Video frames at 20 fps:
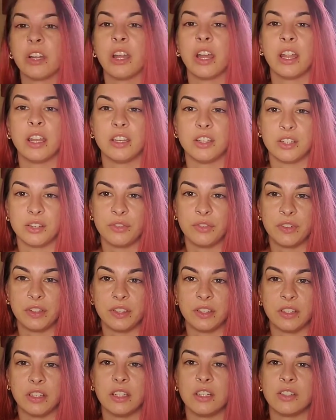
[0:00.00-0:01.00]
your energy
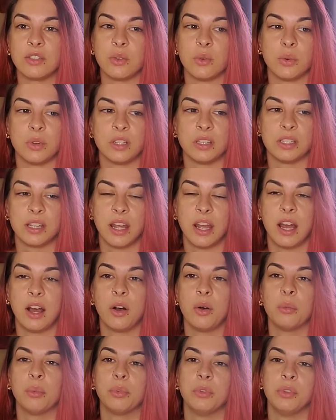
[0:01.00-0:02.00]
field is going to
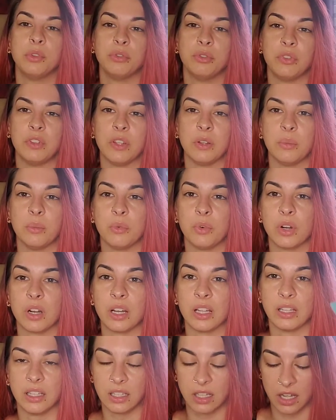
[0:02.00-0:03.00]
help you feel more
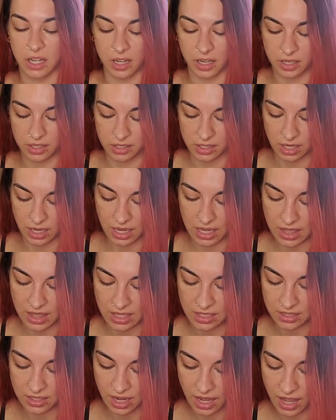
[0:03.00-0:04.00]
aligned in
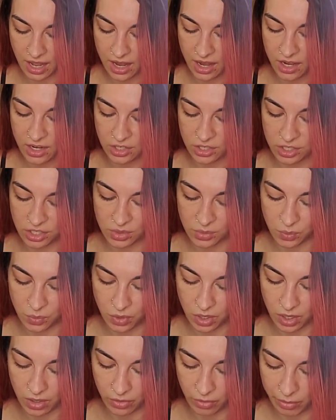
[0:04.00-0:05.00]
this energy
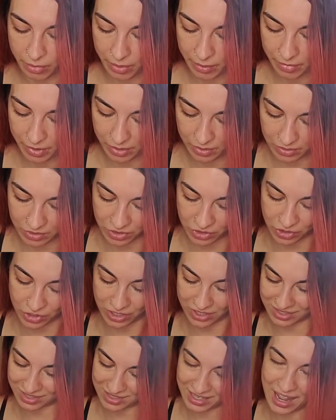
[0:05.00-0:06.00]
work. Remember, I was
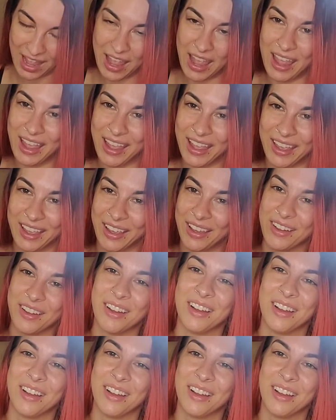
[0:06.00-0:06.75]
just saying